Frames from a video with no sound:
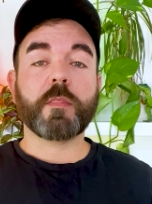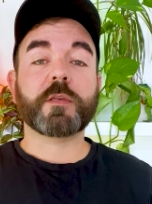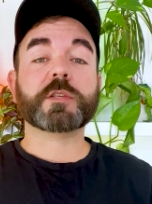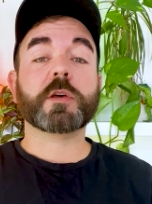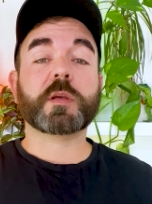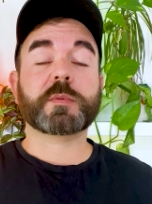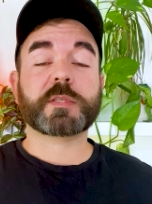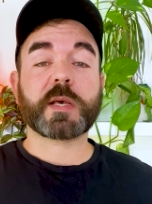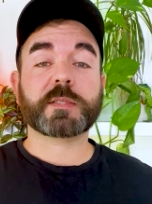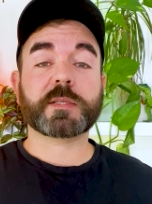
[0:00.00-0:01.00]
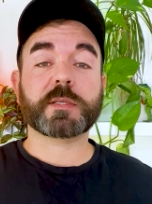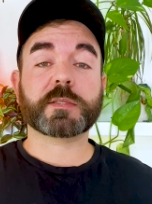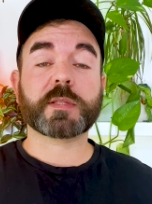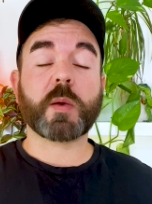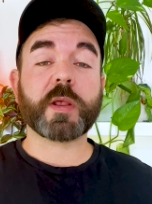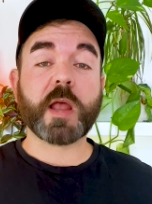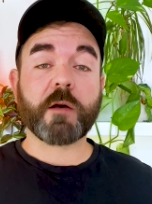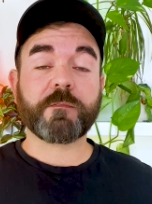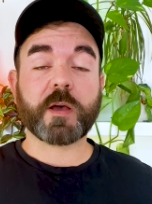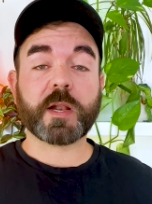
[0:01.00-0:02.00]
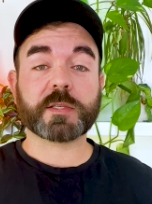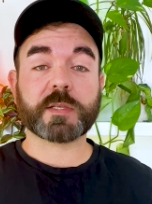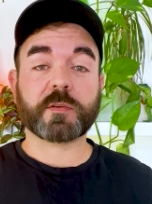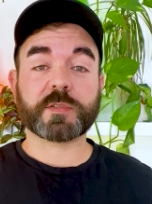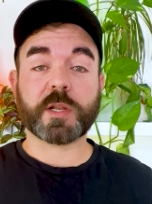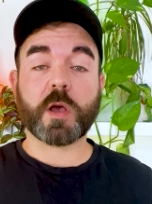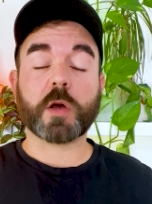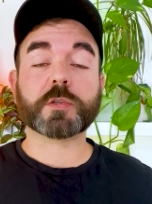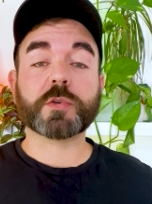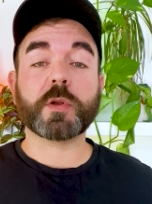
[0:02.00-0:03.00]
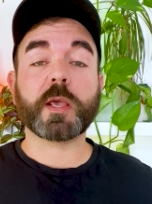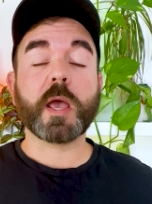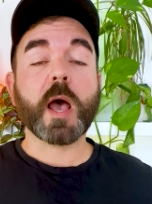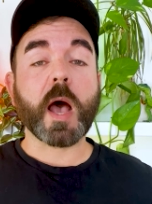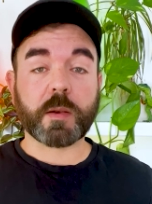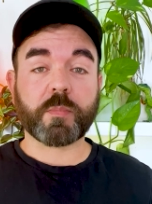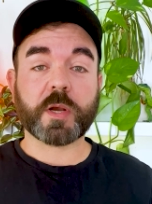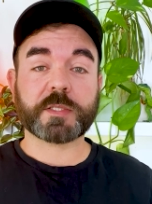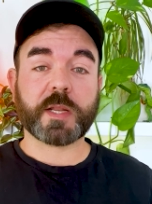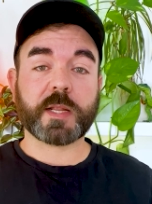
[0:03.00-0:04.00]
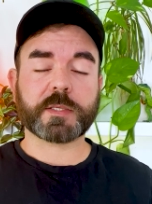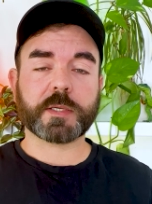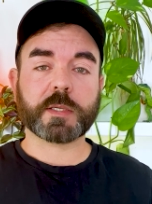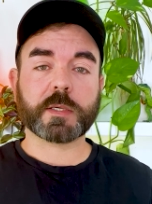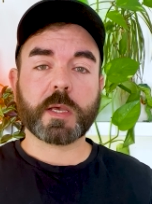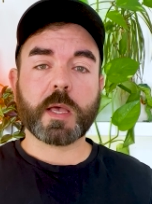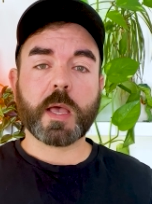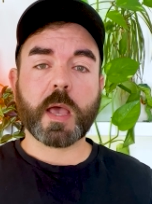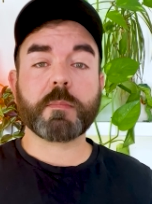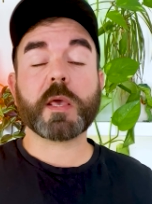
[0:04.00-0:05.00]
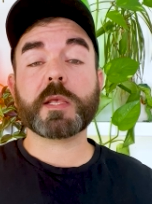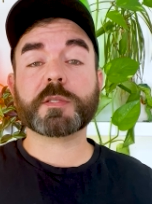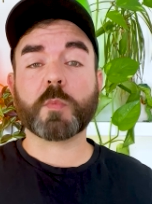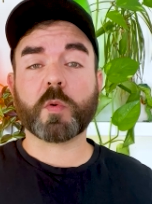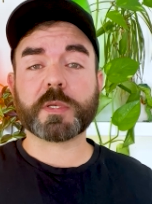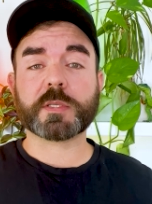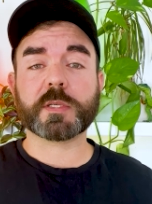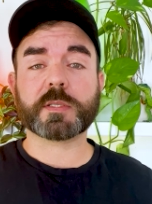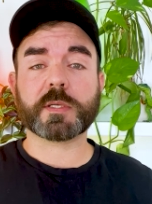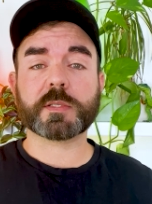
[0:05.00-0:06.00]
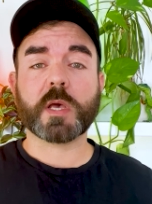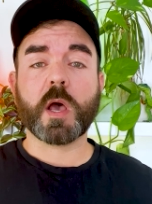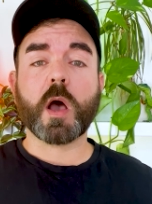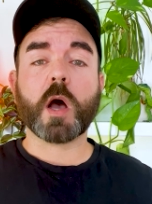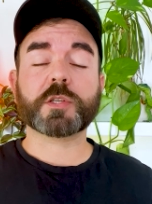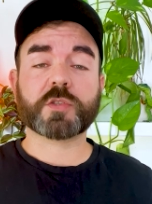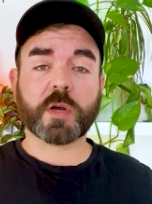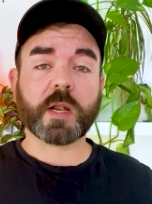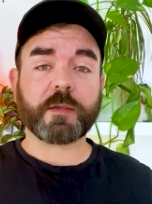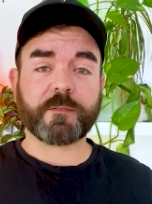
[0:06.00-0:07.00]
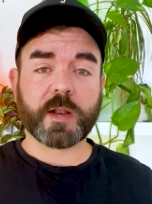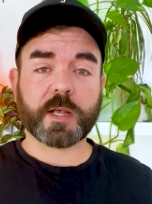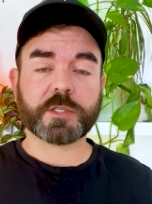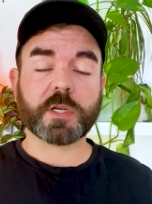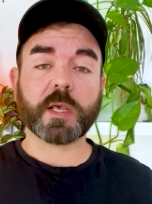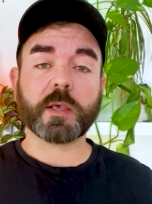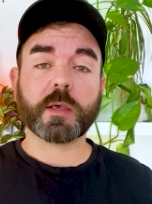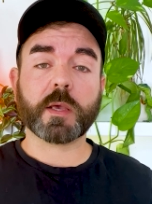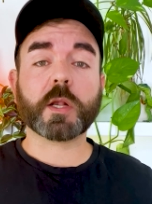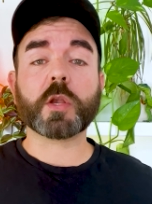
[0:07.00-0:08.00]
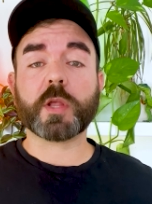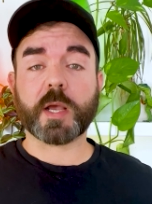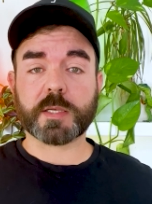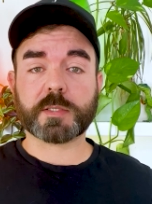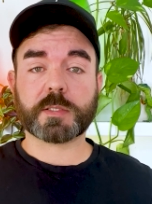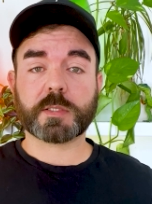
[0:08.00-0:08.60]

The circumstances that we now find ourselves in are truly unprecedented, and many small businesses are struggling financially, including us.